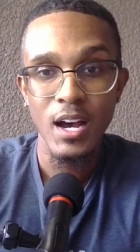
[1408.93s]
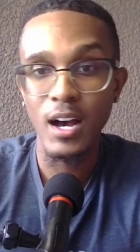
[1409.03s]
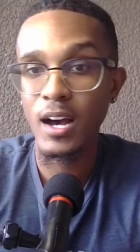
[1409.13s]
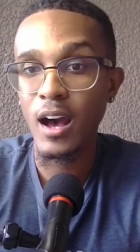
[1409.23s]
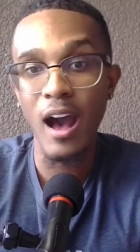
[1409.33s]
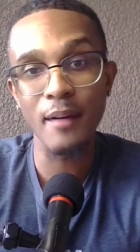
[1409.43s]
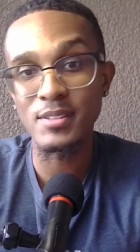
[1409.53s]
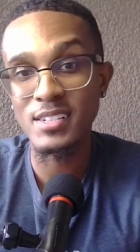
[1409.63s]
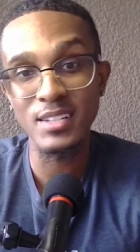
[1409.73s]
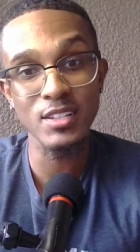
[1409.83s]
Uh,
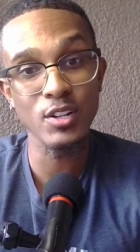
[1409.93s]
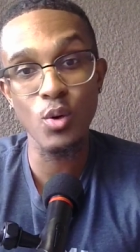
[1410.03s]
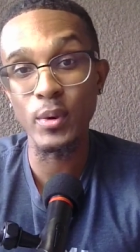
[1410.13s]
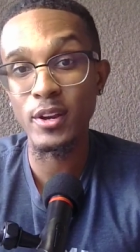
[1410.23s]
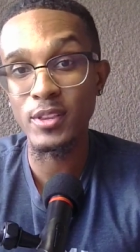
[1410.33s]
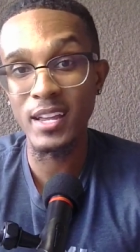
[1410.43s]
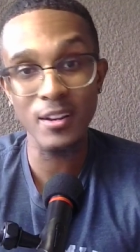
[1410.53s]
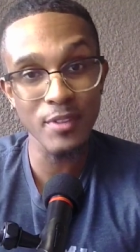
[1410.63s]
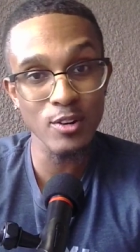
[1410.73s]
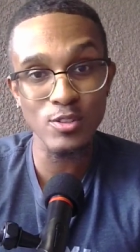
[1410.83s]
obviously, you know, we are the
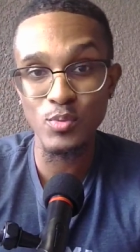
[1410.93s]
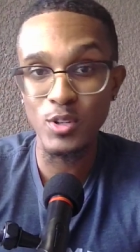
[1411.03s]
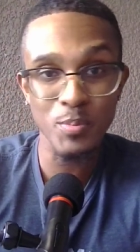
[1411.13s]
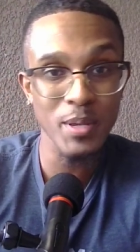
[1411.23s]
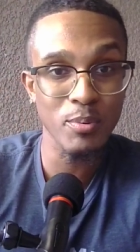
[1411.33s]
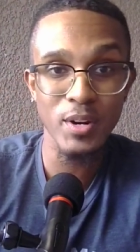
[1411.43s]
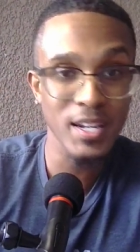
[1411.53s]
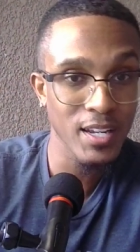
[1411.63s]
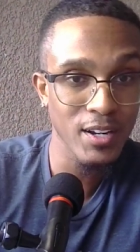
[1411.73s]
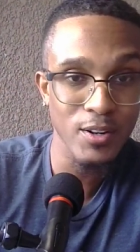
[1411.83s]
innovators. We are the people in
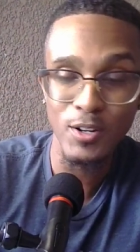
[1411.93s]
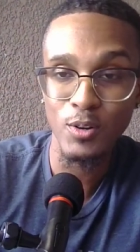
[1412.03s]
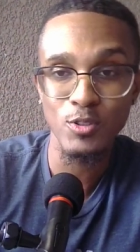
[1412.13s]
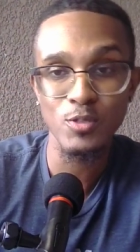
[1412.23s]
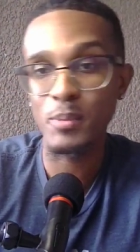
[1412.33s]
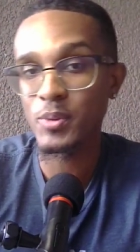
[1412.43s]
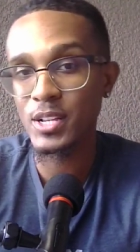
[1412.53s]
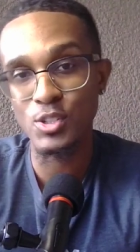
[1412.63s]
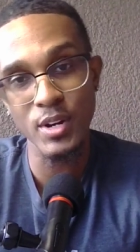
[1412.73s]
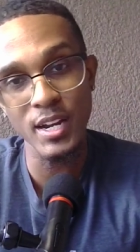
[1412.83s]
here. You know, there's people that
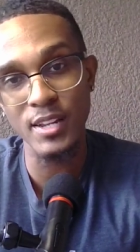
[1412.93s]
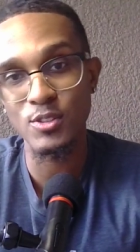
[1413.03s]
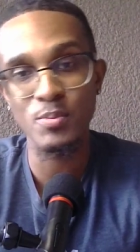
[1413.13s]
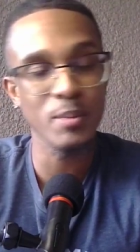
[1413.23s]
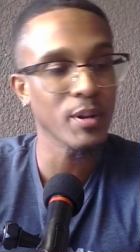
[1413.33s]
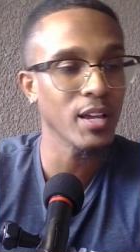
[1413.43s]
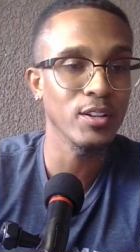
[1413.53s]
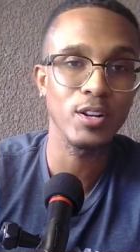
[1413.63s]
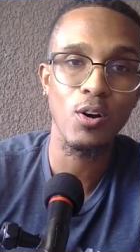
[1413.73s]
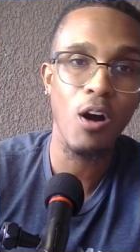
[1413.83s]
trade. There's people that
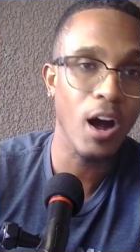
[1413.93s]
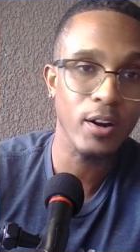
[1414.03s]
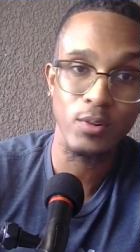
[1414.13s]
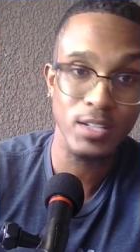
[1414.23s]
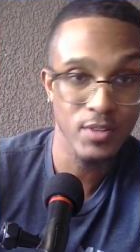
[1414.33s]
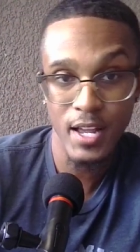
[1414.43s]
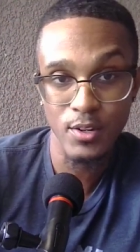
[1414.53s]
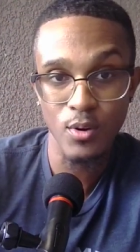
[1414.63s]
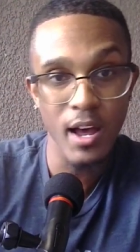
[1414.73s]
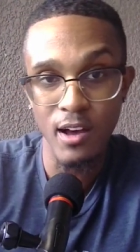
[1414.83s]
you know hodl. That's what I
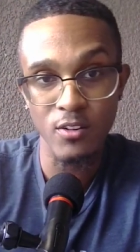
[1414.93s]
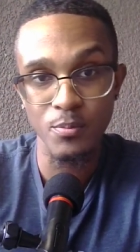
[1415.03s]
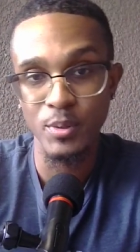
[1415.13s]
do. I hodl.